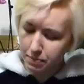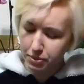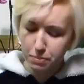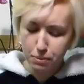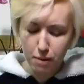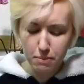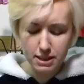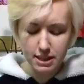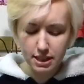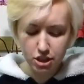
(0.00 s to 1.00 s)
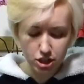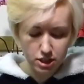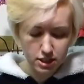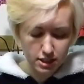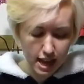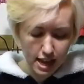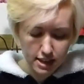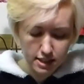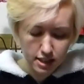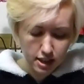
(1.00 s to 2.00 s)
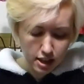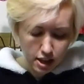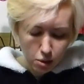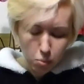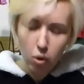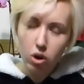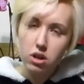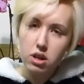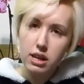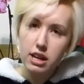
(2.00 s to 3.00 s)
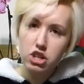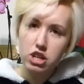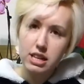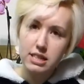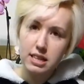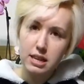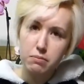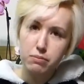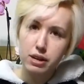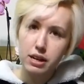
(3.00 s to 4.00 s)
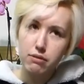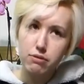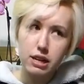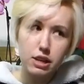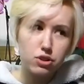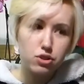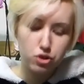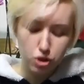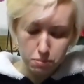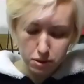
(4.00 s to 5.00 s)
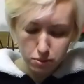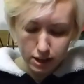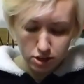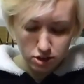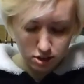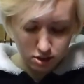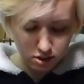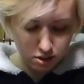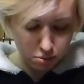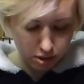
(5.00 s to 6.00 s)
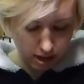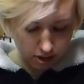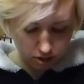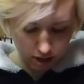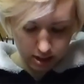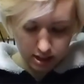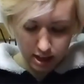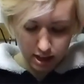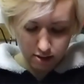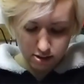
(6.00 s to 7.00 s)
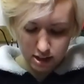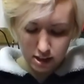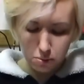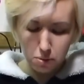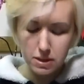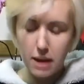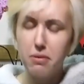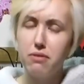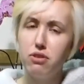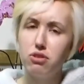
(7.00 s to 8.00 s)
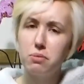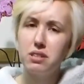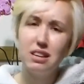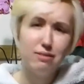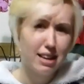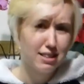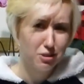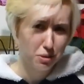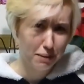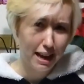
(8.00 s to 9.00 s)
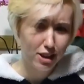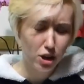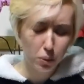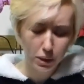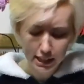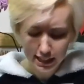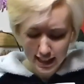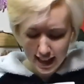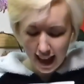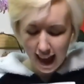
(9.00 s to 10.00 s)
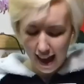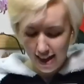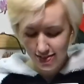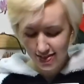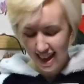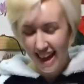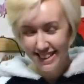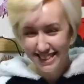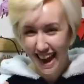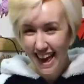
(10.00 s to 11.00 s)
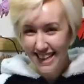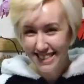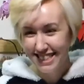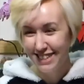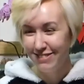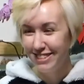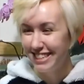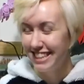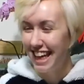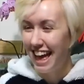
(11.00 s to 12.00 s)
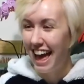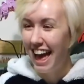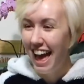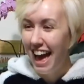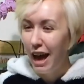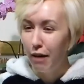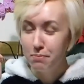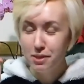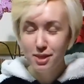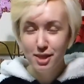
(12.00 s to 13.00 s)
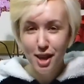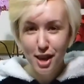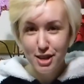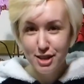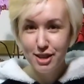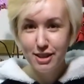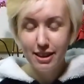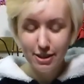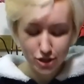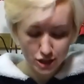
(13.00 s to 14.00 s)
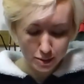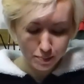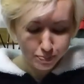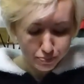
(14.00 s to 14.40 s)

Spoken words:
the premise is it just takes what initially seem really, really stupid questions. So the one illustrated here is, I think, what would happen if you dropped a T-Rex into a black hole? And then takes them to their absurd conclusion.